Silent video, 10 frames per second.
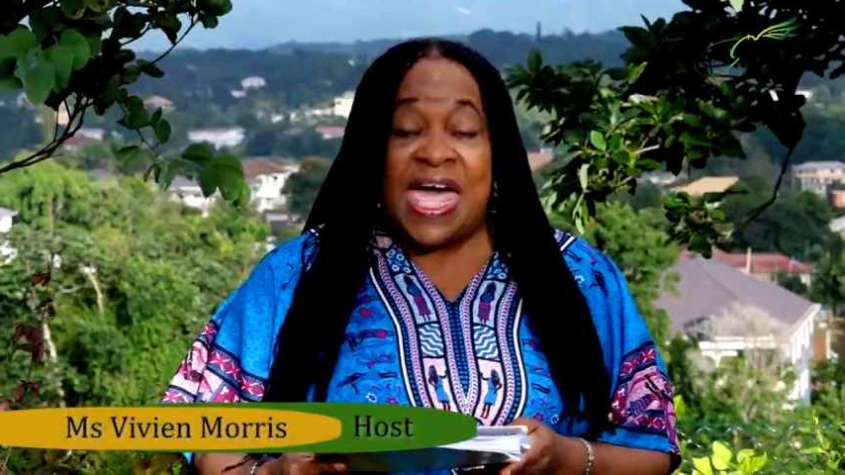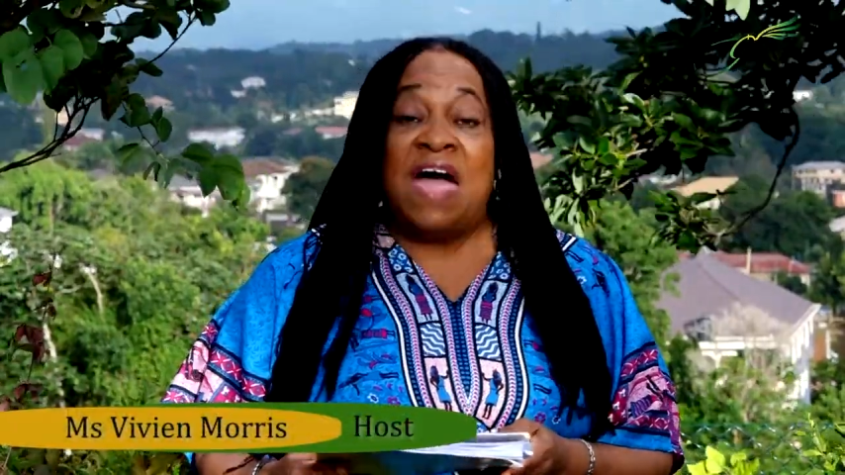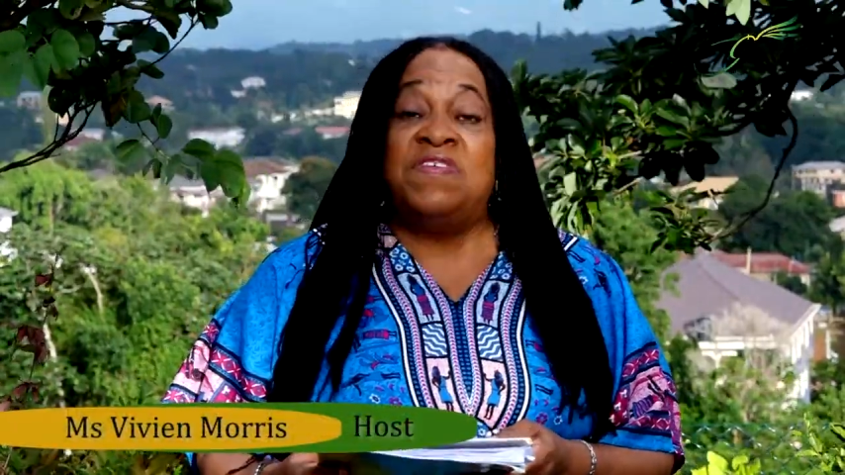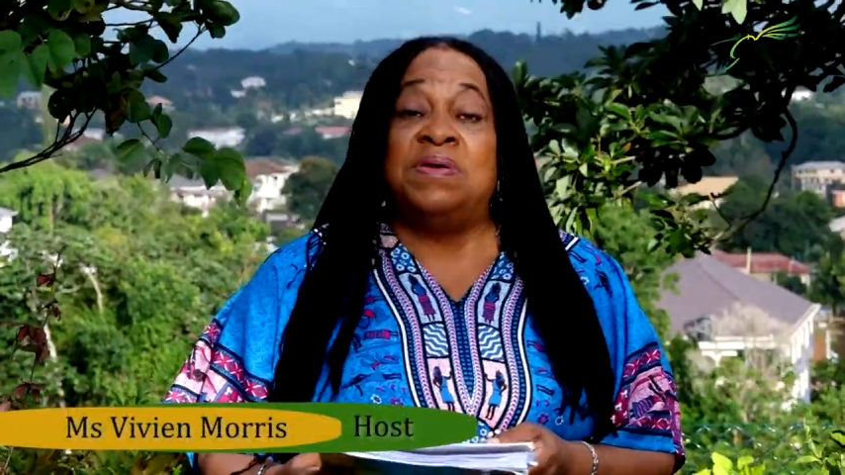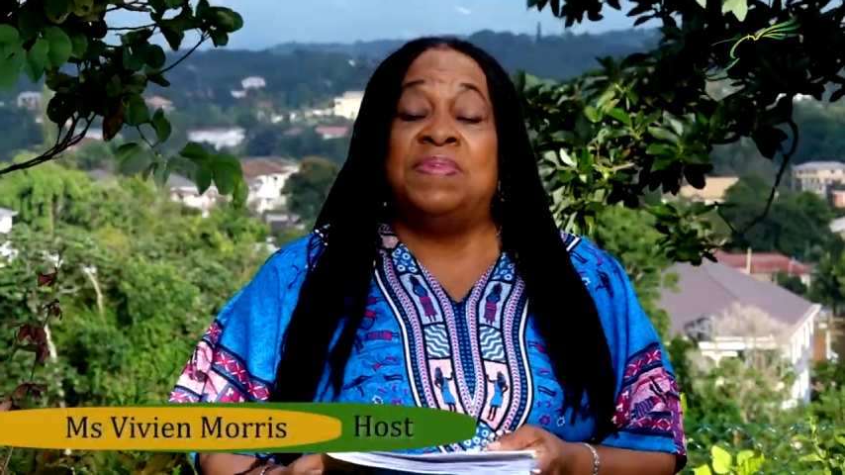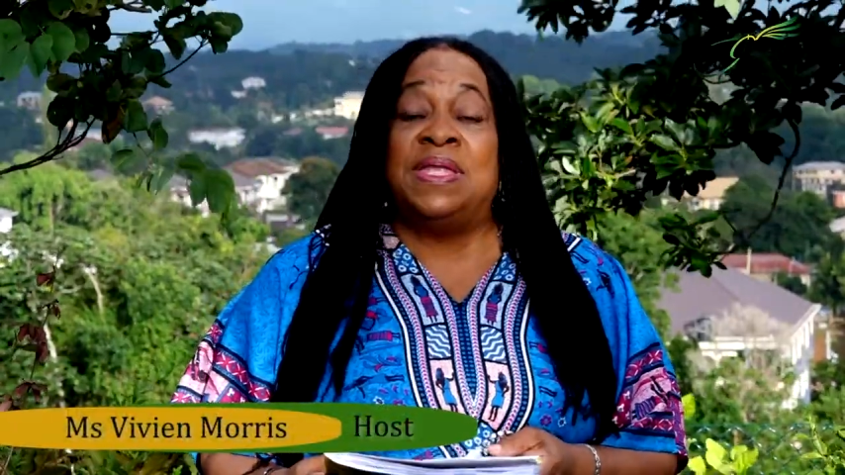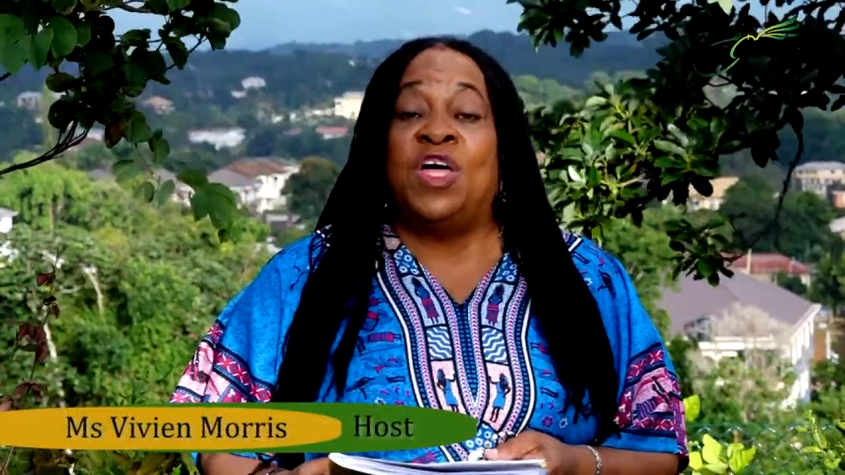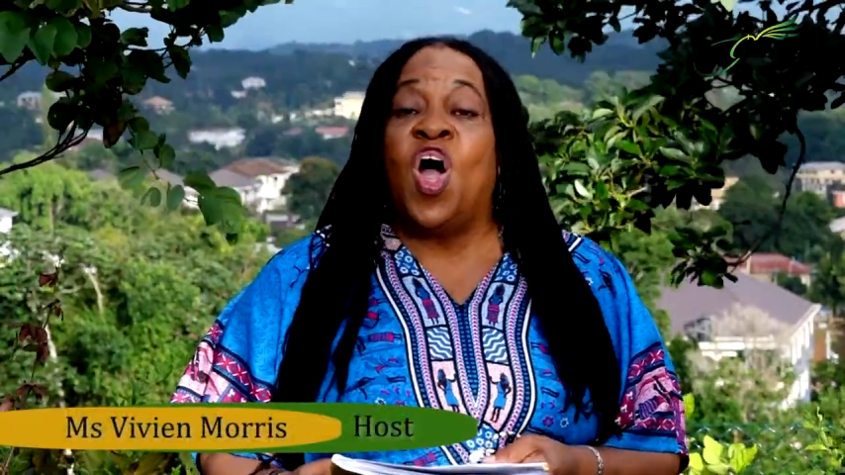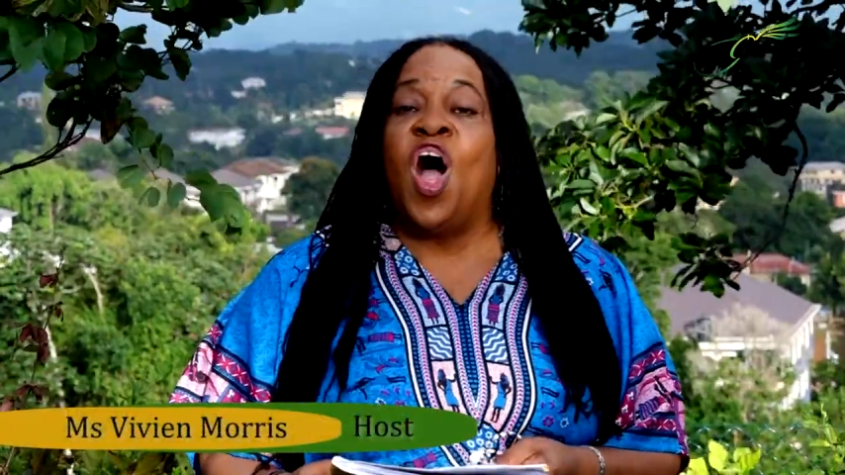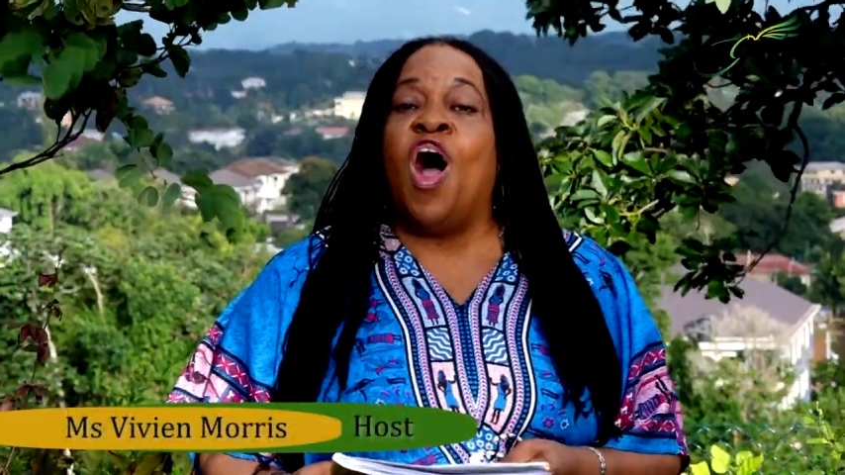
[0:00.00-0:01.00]
having
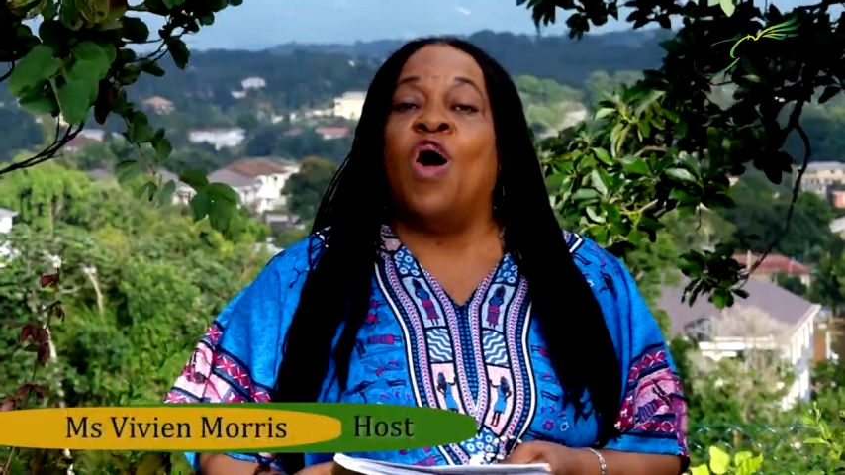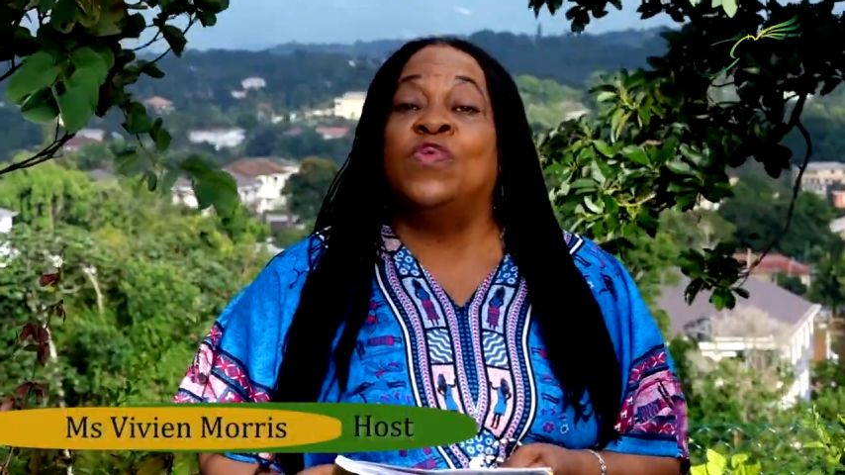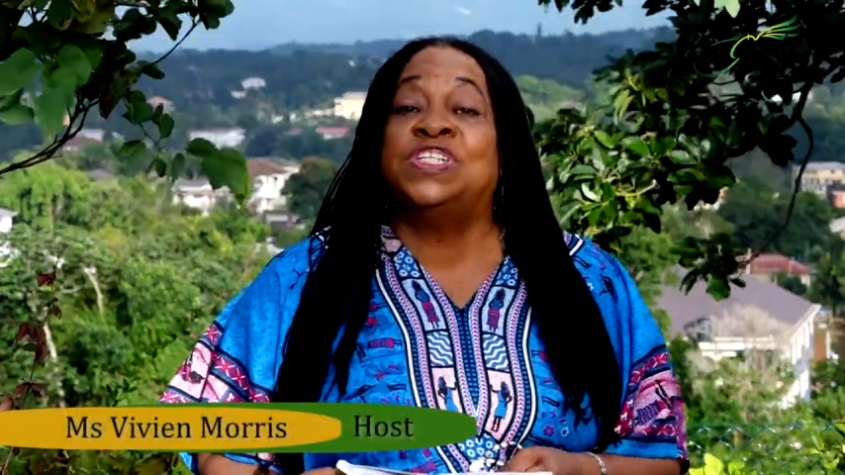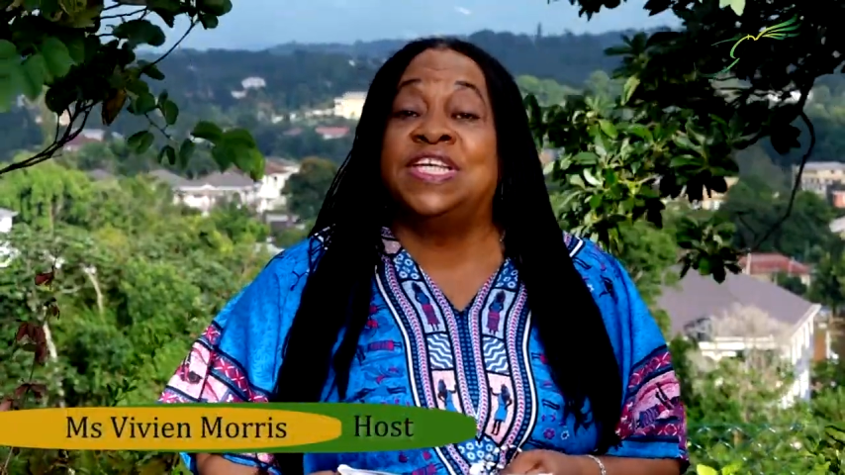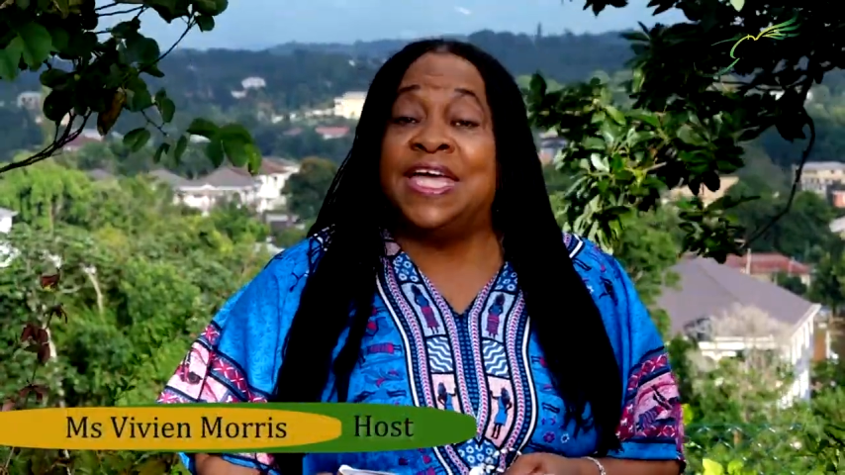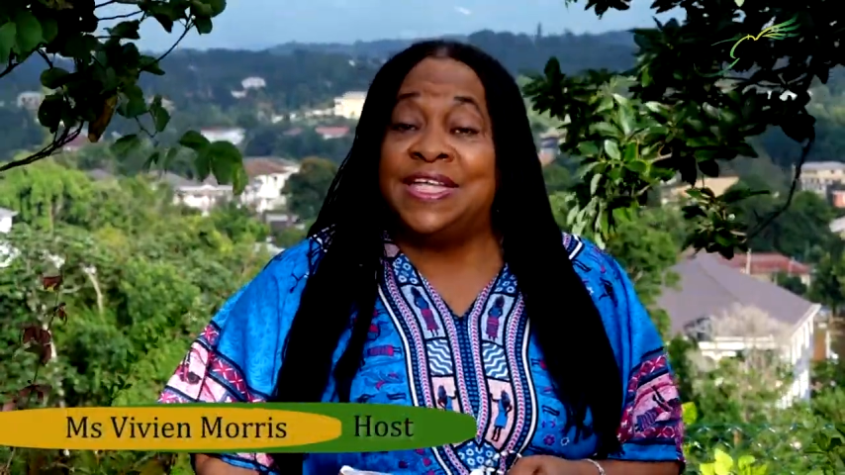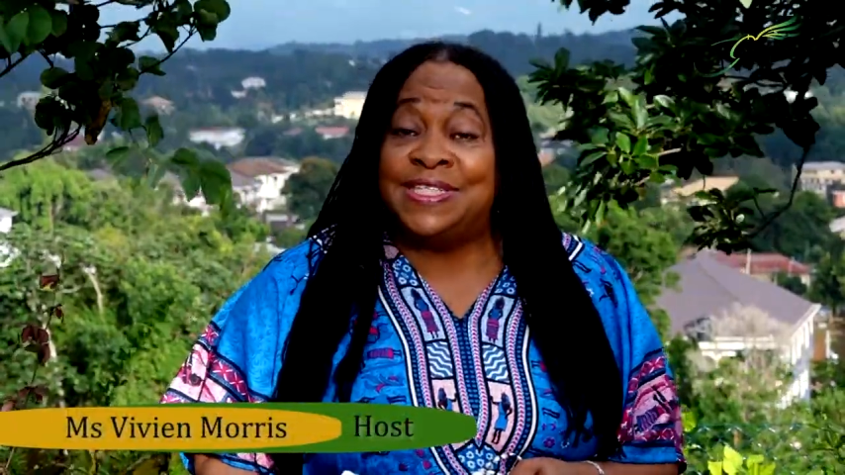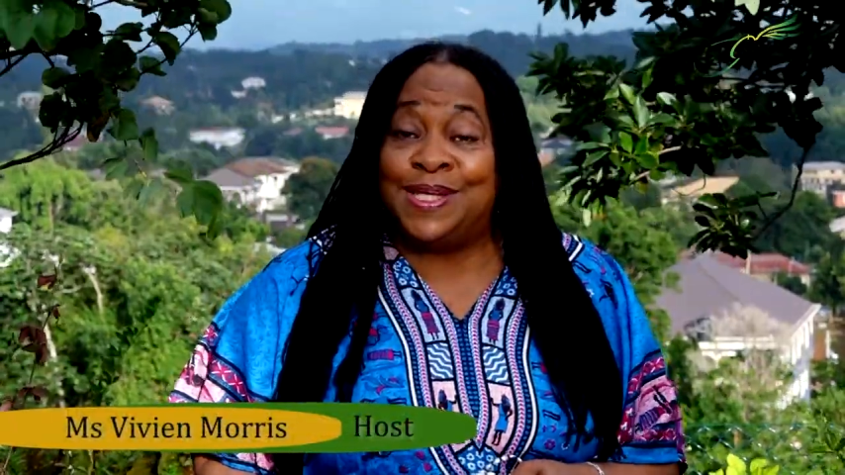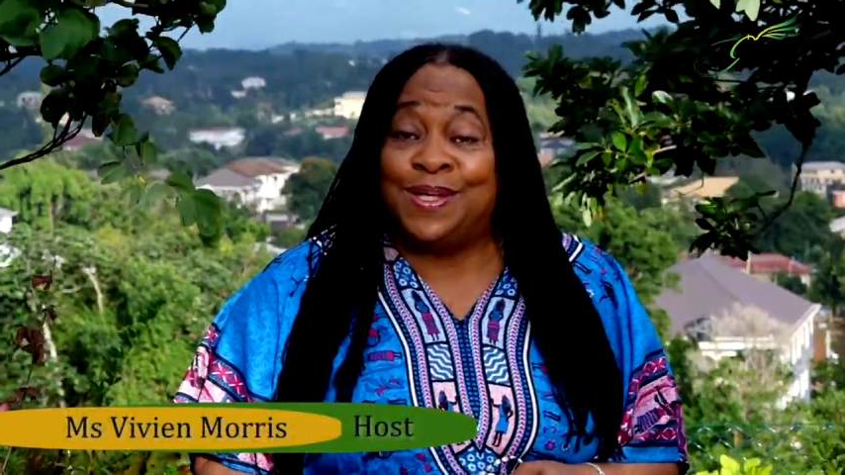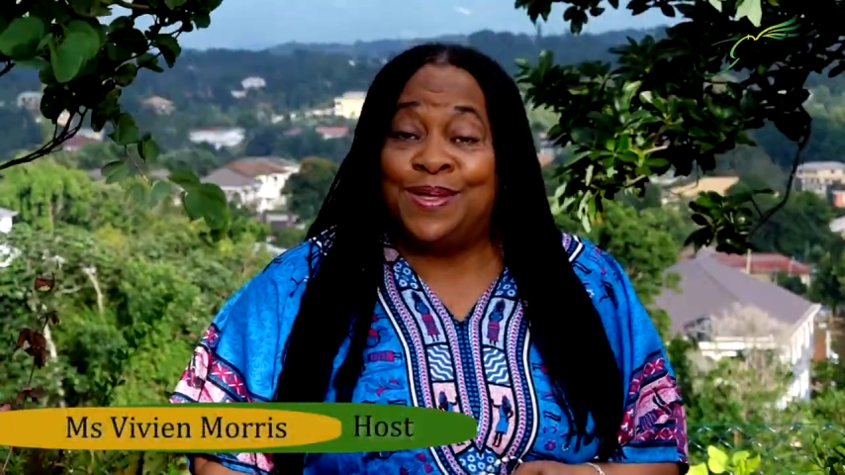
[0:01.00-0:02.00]
been
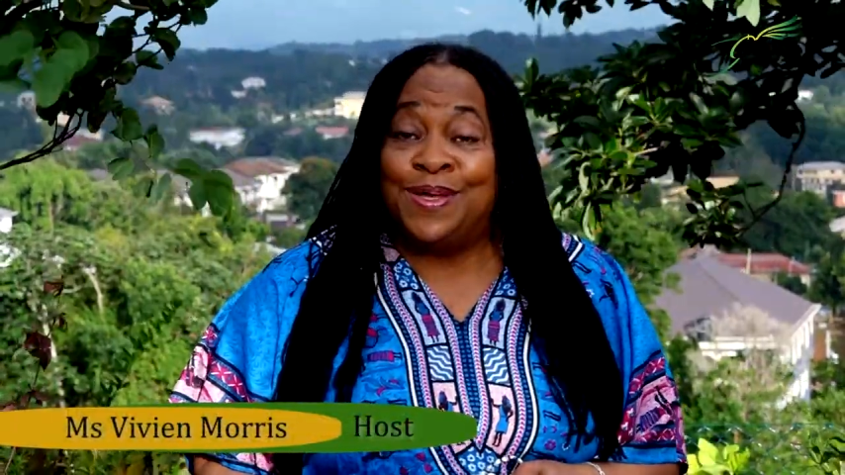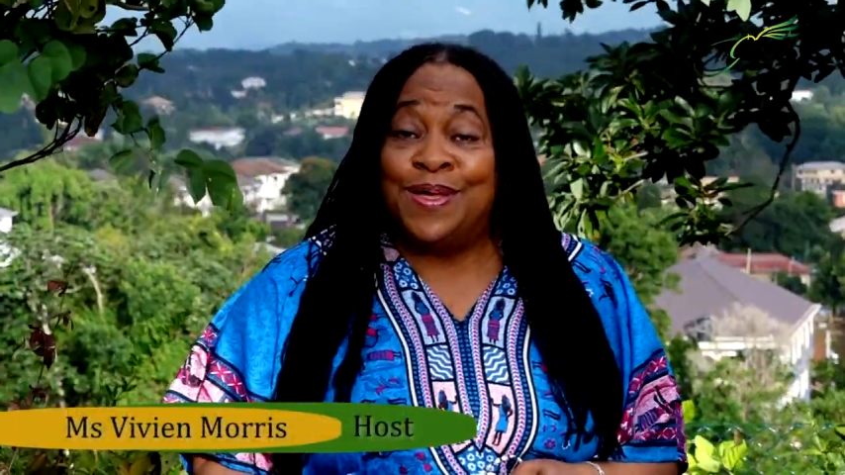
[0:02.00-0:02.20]
originated